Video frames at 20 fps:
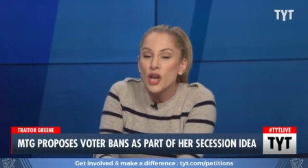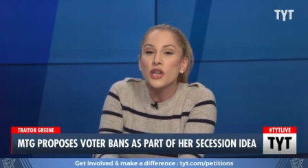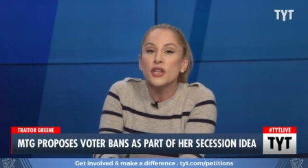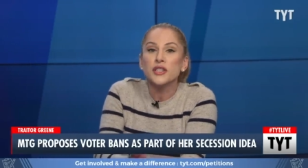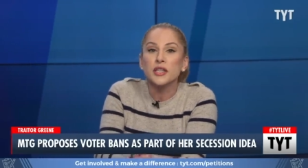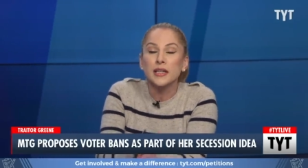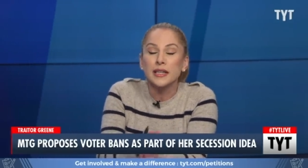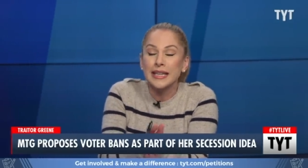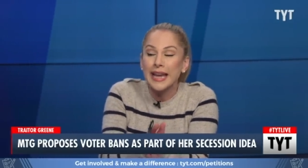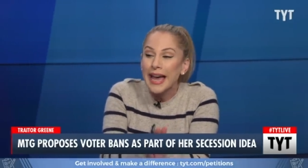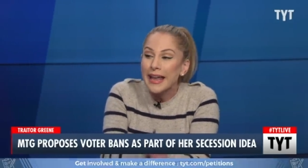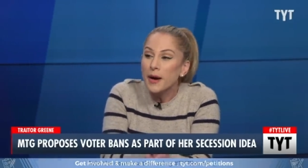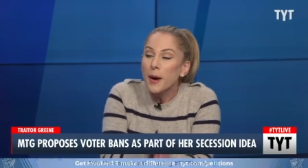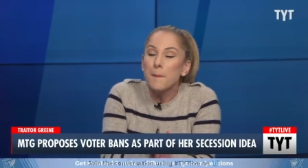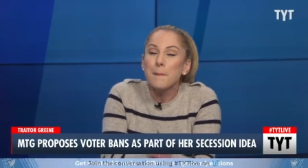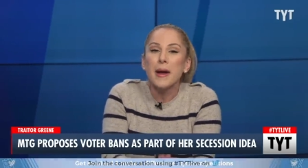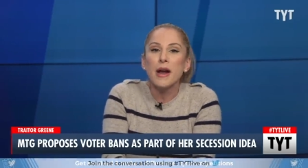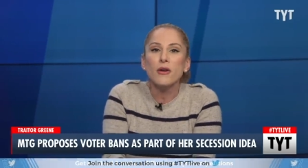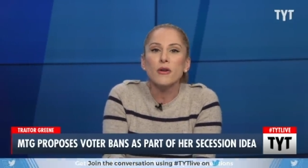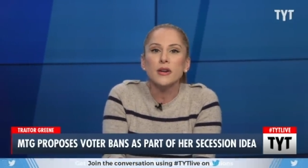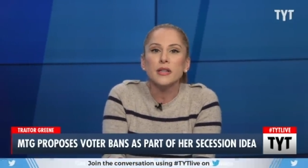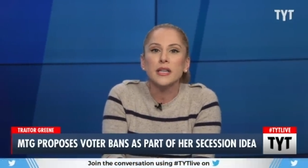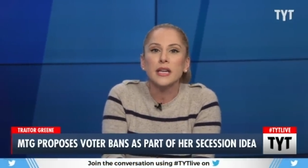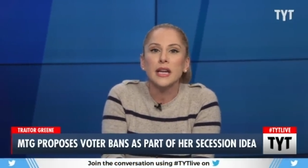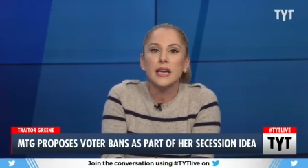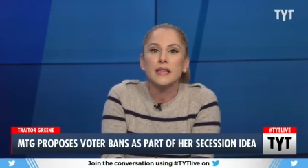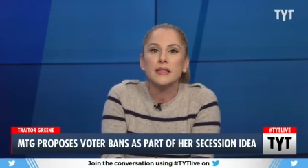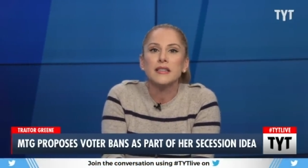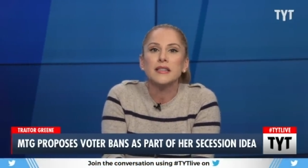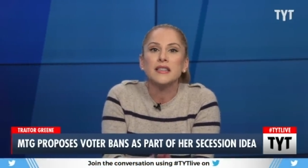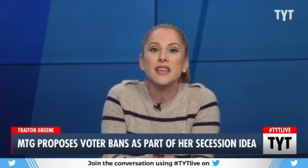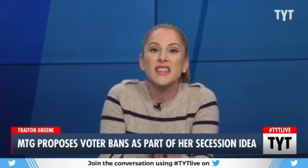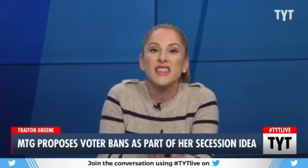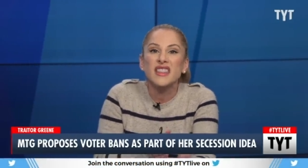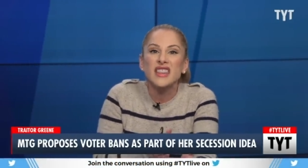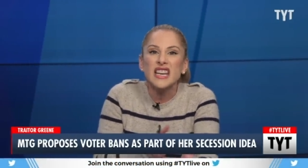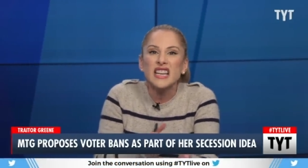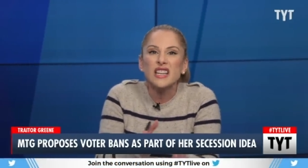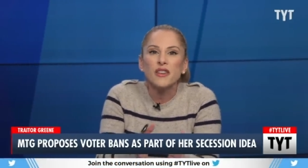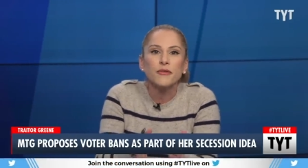to get Americans to
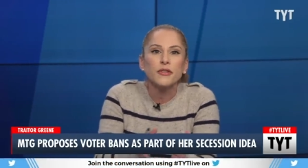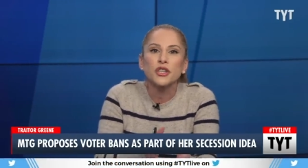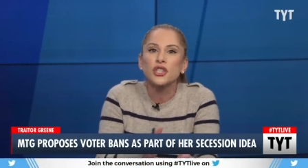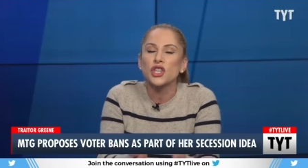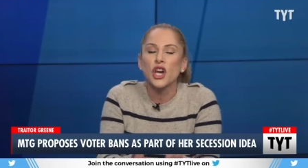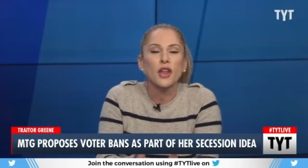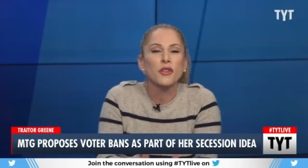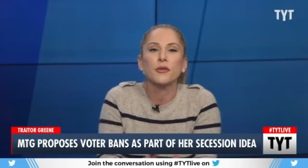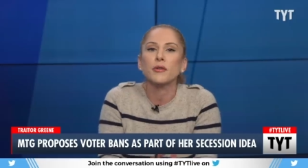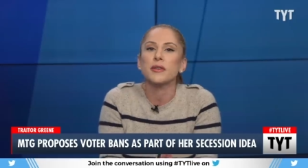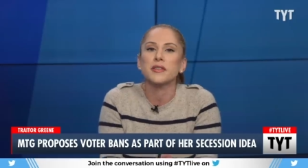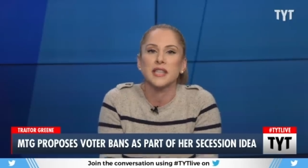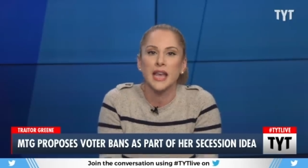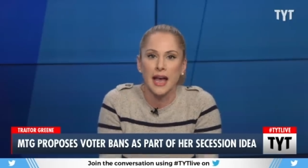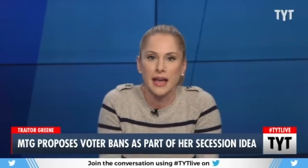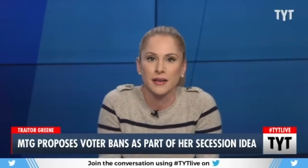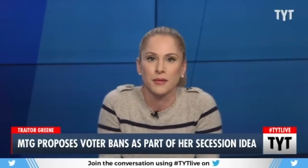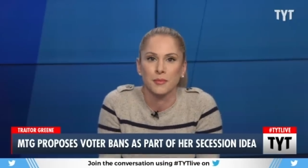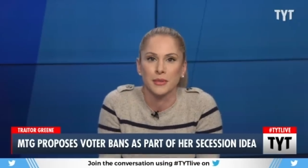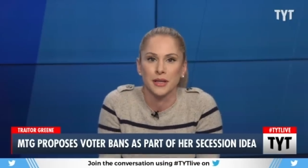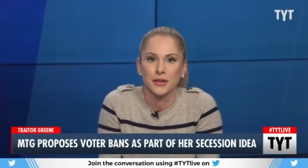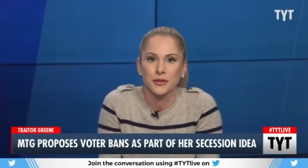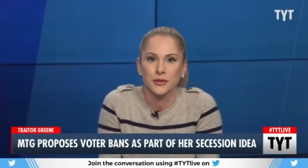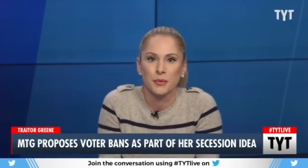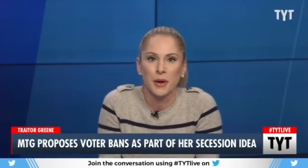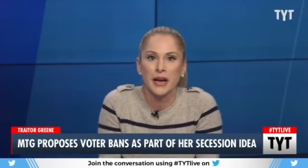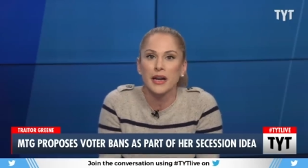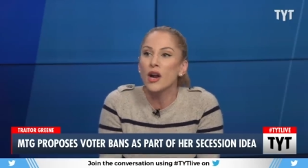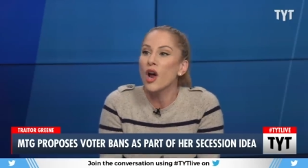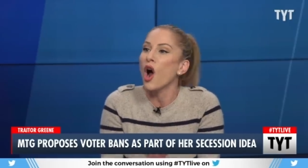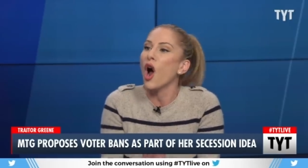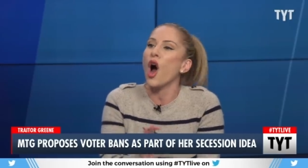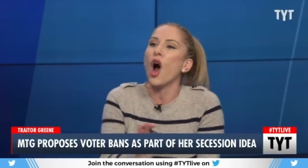think of each other as enemies, right?